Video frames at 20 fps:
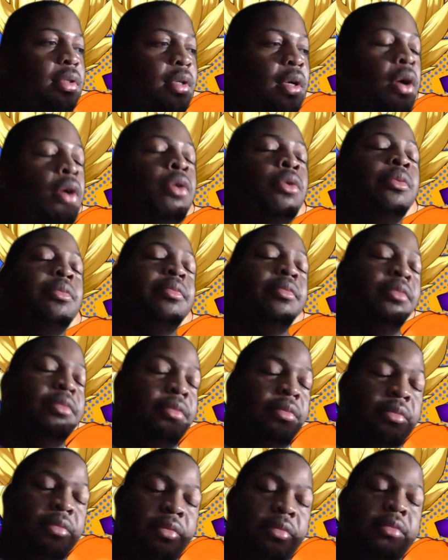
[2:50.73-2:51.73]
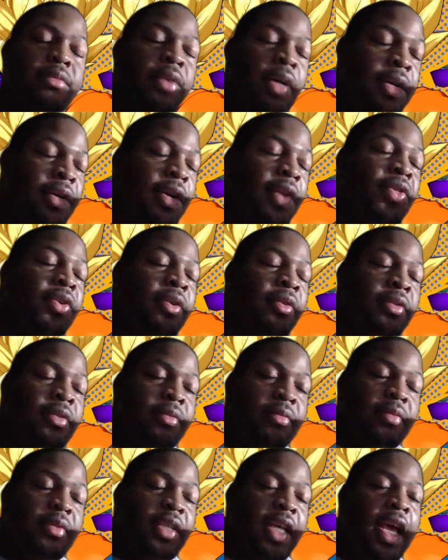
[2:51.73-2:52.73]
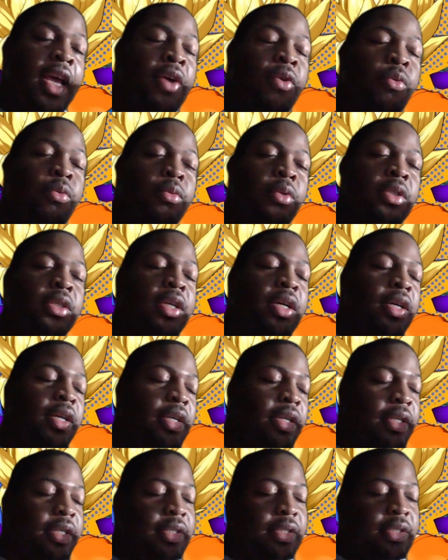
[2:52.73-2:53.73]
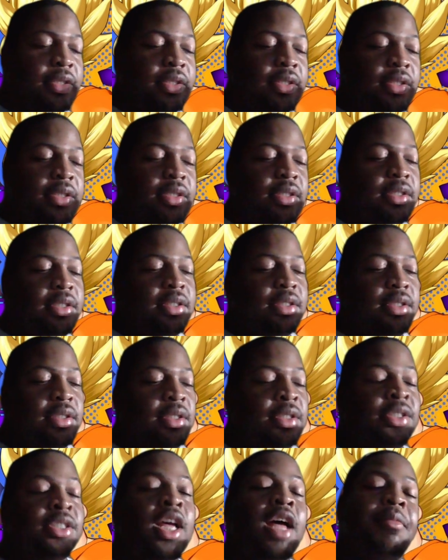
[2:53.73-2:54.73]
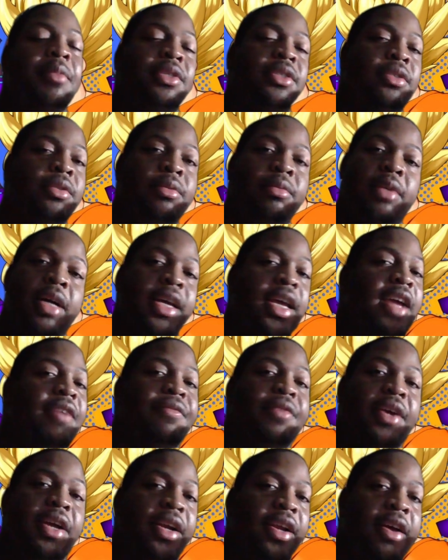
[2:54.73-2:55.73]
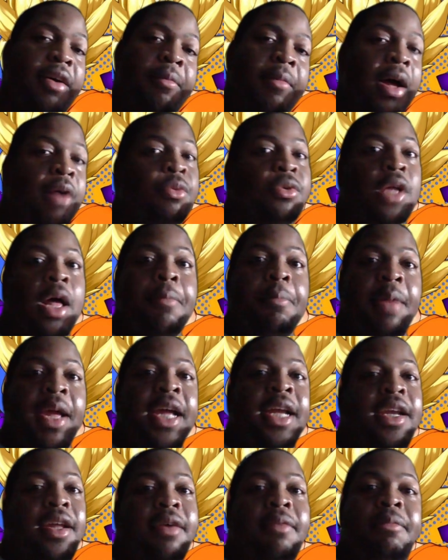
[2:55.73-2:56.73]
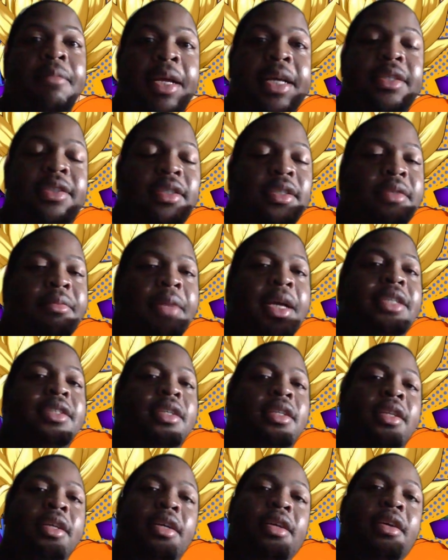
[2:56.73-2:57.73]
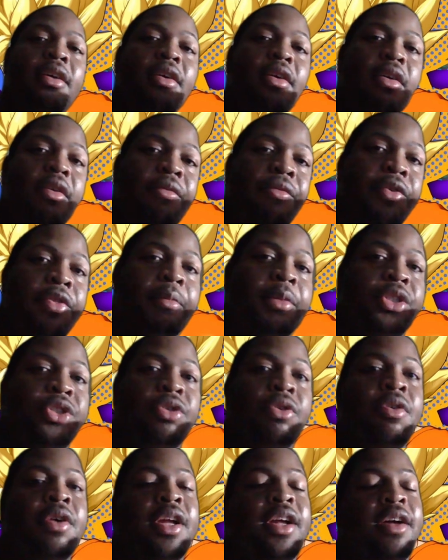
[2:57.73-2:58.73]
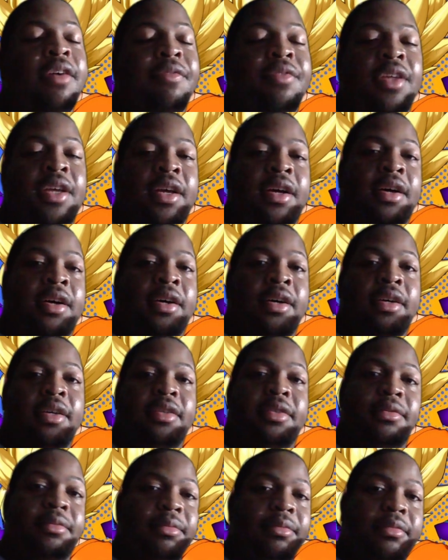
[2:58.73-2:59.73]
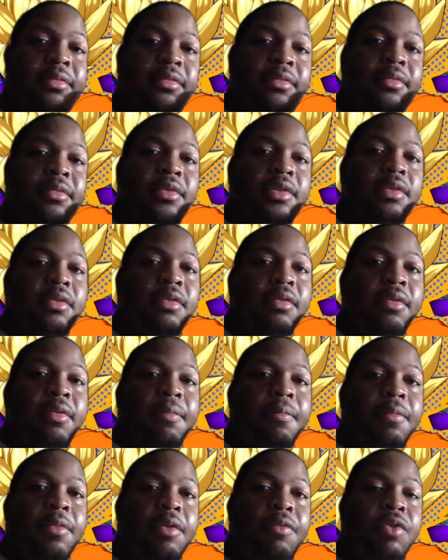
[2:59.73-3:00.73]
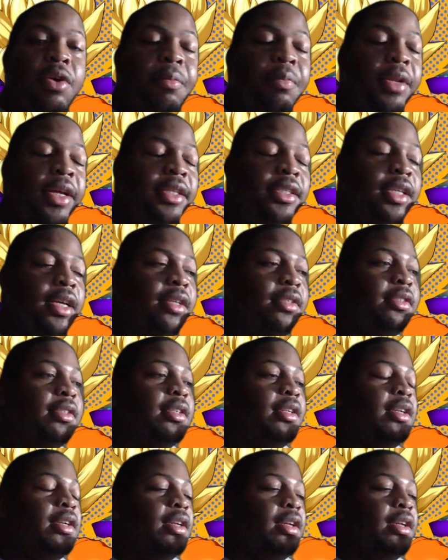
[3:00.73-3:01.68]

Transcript: Oh, another tank was uh, Zamasu. I can't forget him. I, I mained him basically for the majority of the uh, for the playtest.